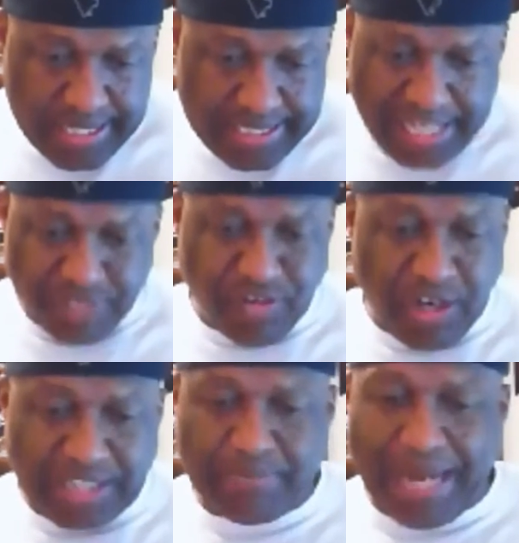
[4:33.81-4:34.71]
And as far
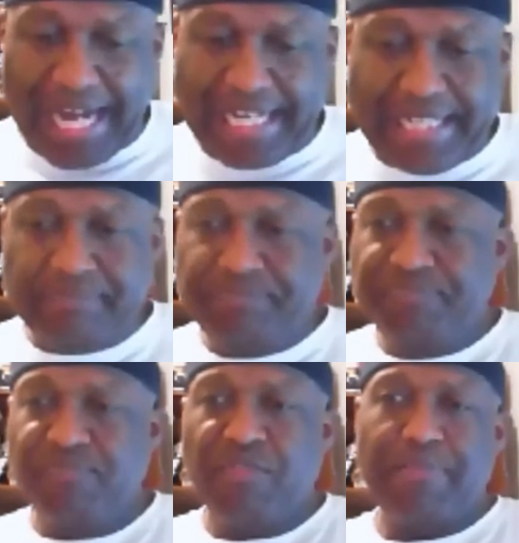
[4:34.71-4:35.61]
as body,
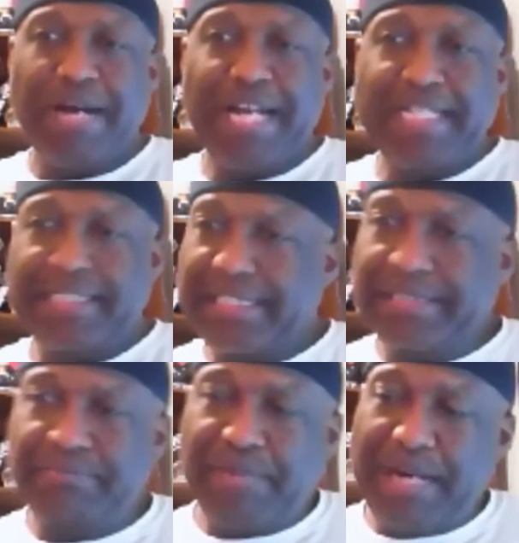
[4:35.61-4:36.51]
body's
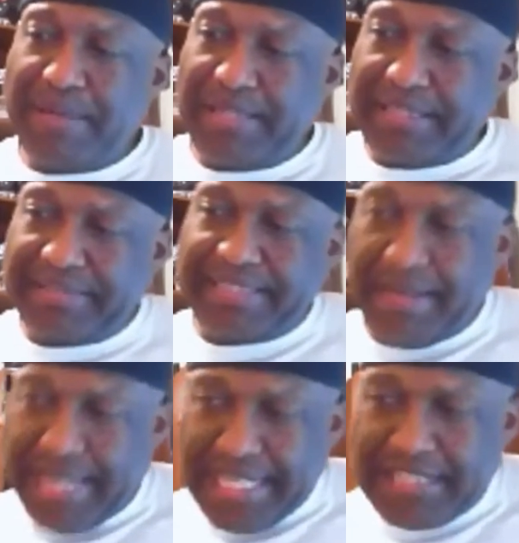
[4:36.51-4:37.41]
a probably uh, say a
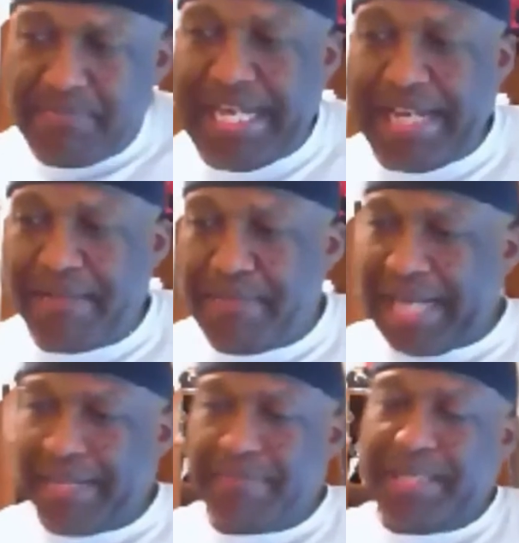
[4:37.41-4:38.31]
nice medium
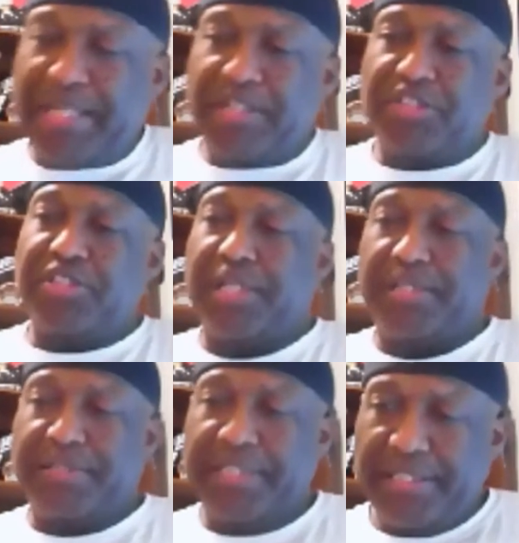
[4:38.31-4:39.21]
body beer.
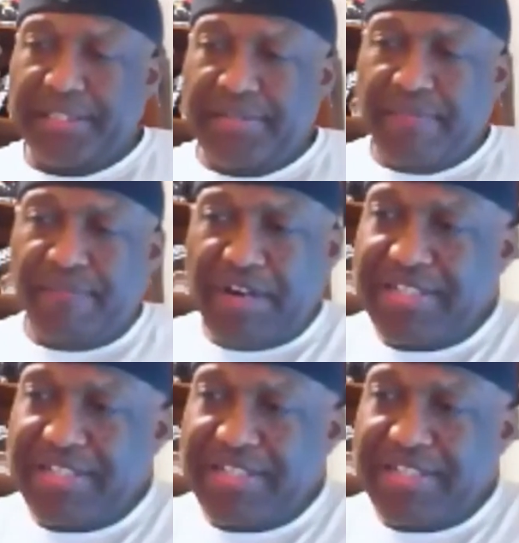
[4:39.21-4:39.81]
So very